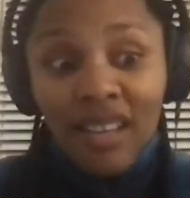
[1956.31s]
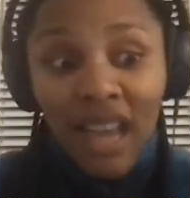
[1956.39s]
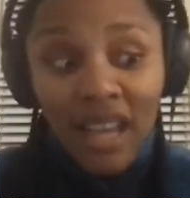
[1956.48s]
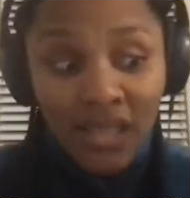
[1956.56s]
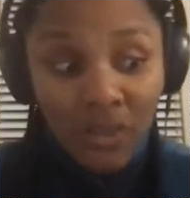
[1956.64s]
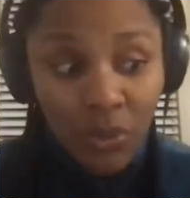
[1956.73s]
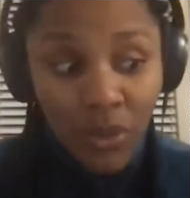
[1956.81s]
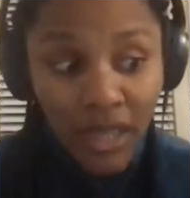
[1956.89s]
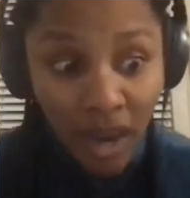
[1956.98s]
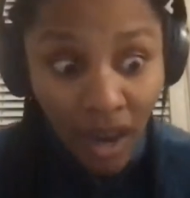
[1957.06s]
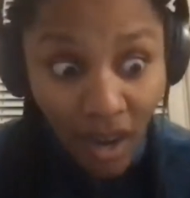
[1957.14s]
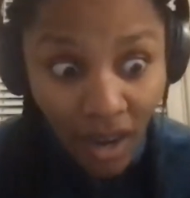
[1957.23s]
as
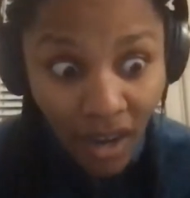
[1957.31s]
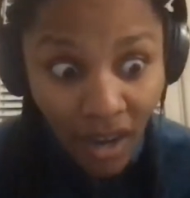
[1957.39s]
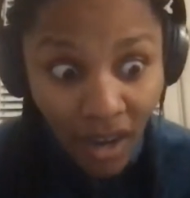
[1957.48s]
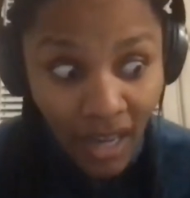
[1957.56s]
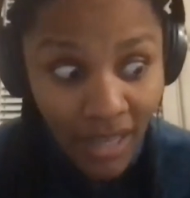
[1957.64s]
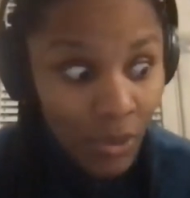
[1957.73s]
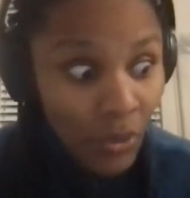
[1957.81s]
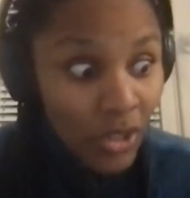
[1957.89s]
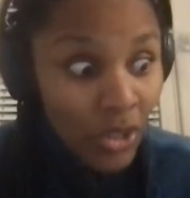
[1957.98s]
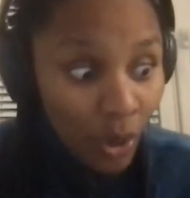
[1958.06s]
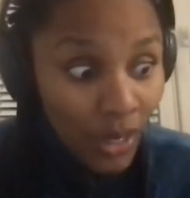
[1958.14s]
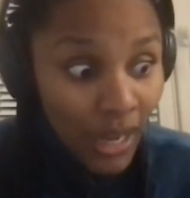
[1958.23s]
we are, as we
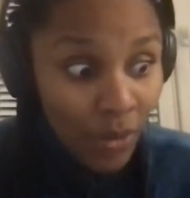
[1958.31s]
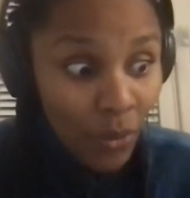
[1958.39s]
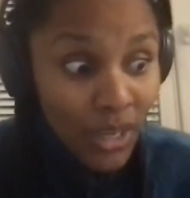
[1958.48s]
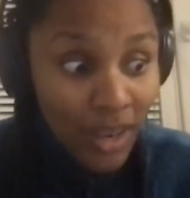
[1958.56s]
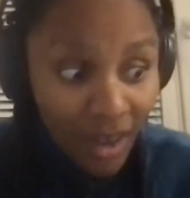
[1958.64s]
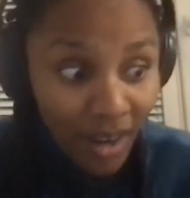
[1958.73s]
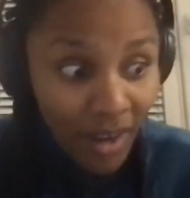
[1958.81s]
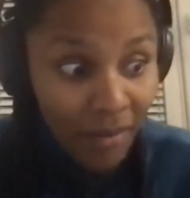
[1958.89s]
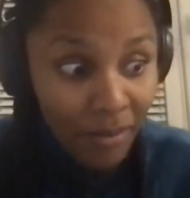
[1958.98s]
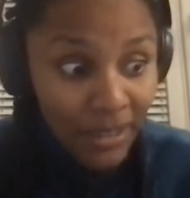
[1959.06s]
know that we are,